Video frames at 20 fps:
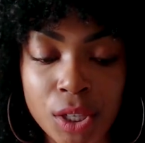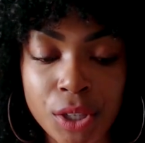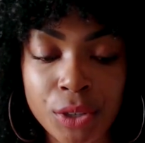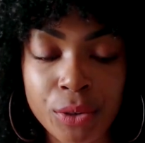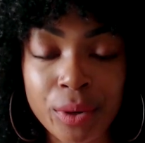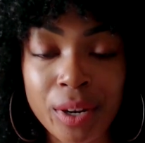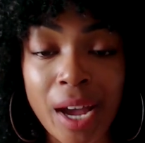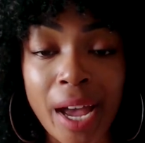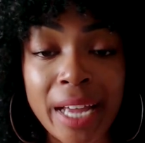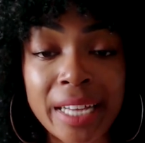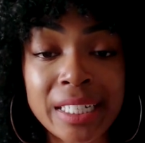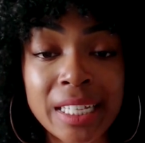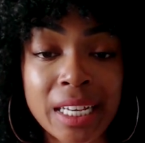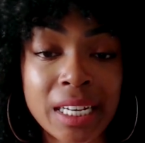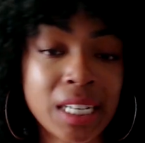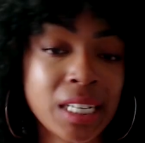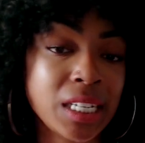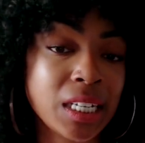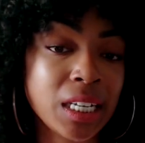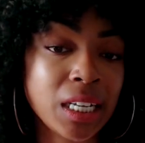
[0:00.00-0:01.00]
your
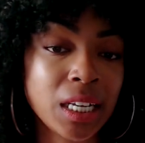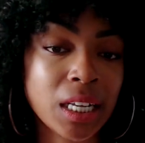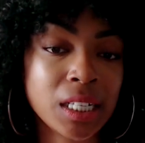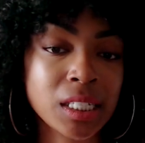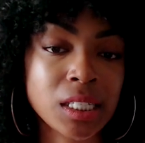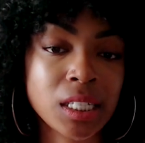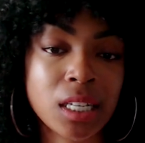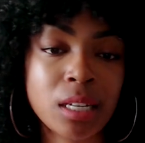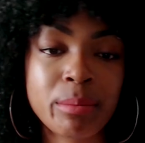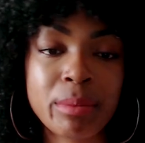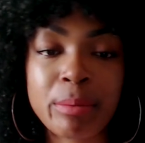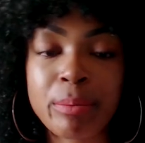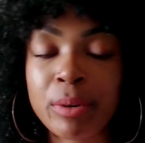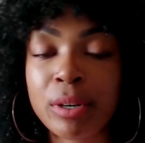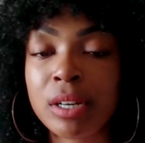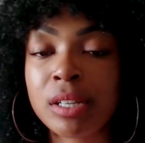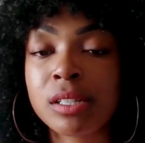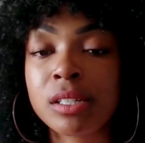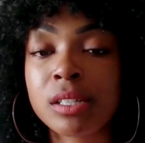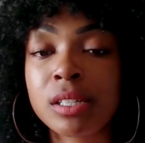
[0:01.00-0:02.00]
identity is going to be put
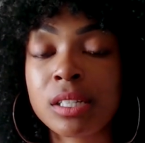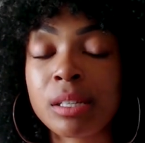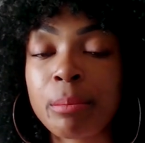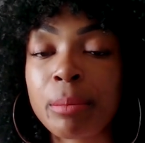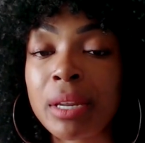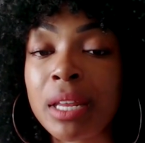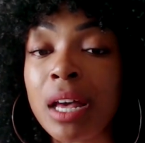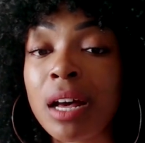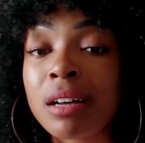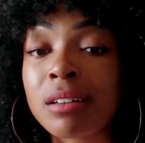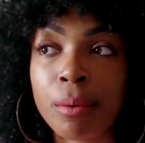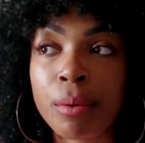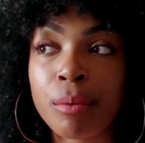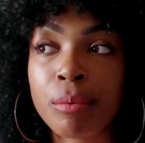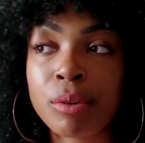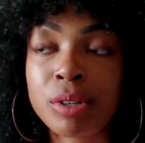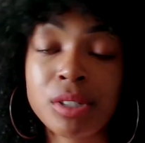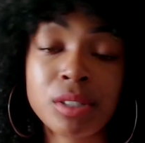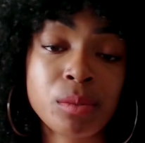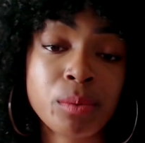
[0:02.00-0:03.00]
into somebody else,
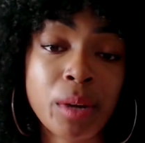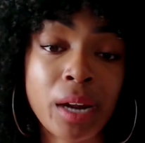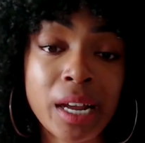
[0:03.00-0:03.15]
which is what